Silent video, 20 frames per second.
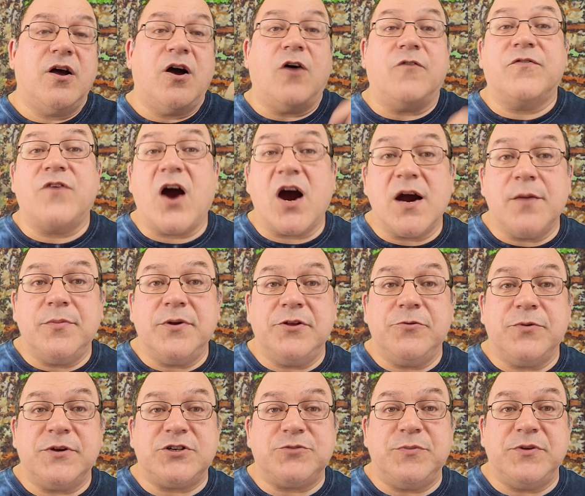of
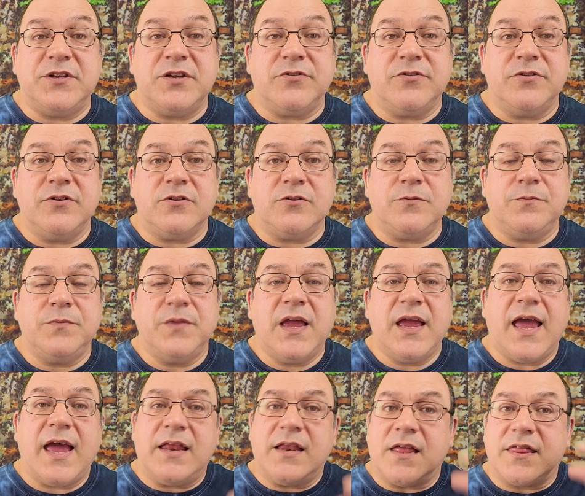carbon-rich material
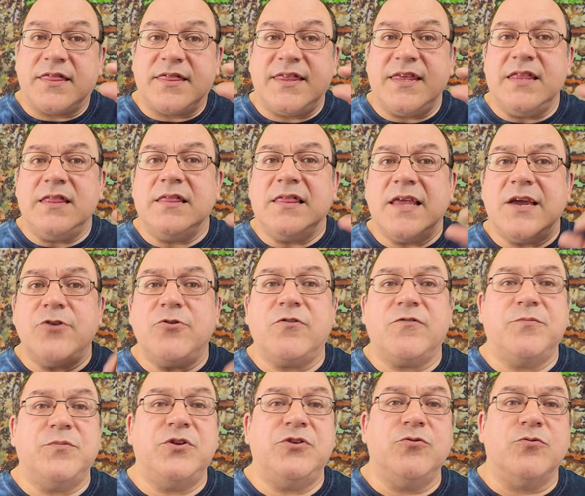and a thin layer
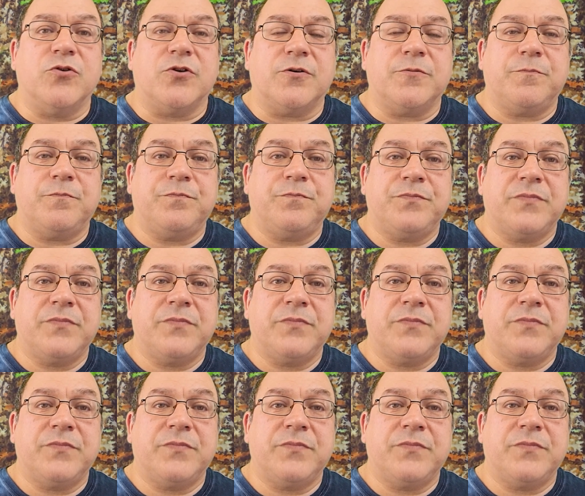of manure,